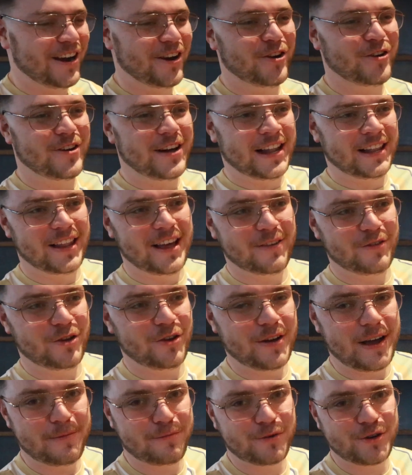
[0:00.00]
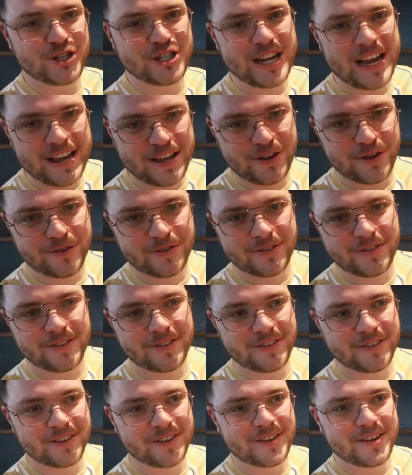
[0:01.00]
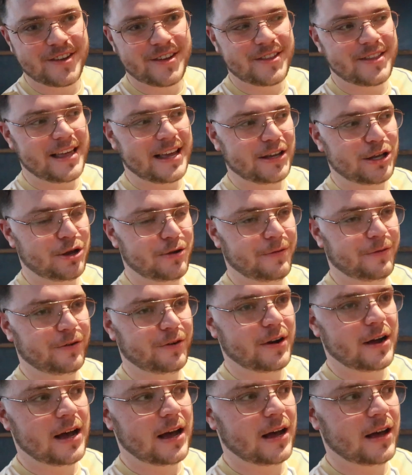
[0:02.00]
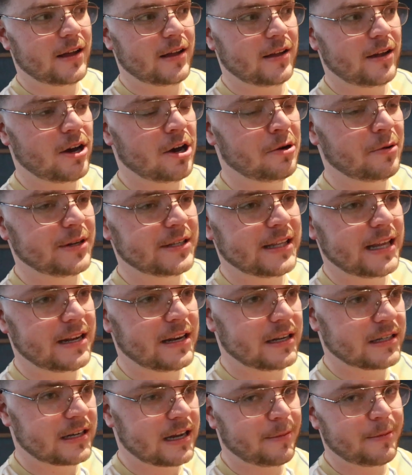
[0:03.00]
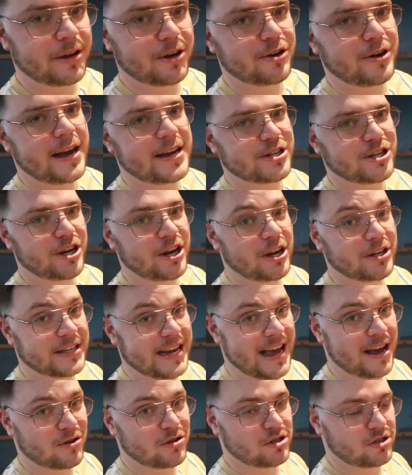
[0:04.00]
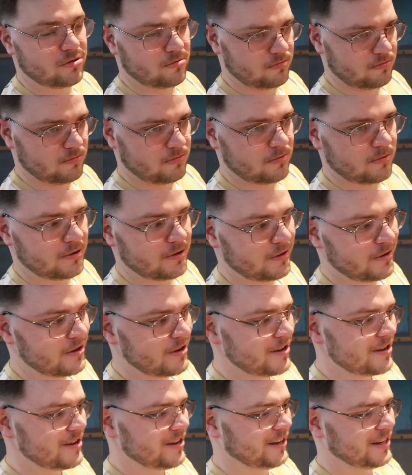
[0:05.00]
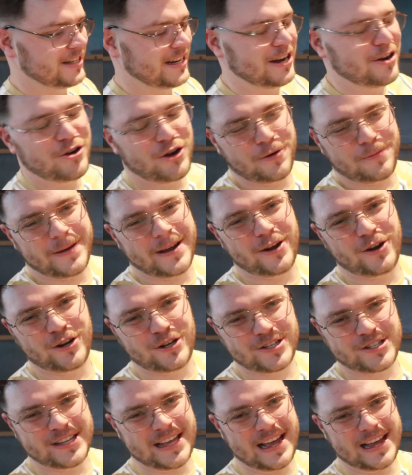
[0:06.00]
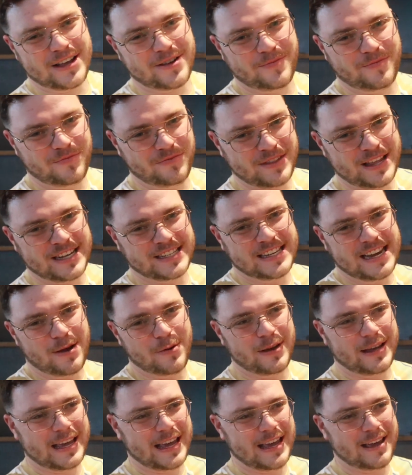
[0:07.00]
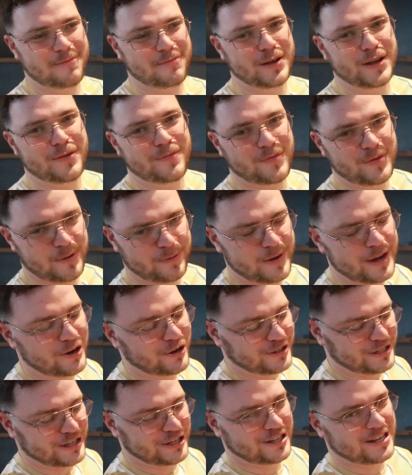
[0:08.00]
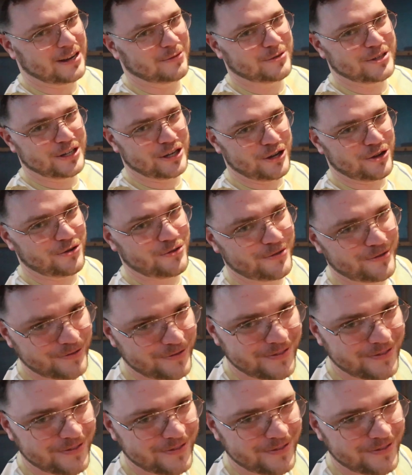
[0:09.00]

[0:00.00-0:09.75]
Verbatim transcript: Ariel, I love you. Appreciate you. Thank you for uh, always letting us come and crash at y'all's house. So I know your parents, like, they say we can, but the final decision comes to you.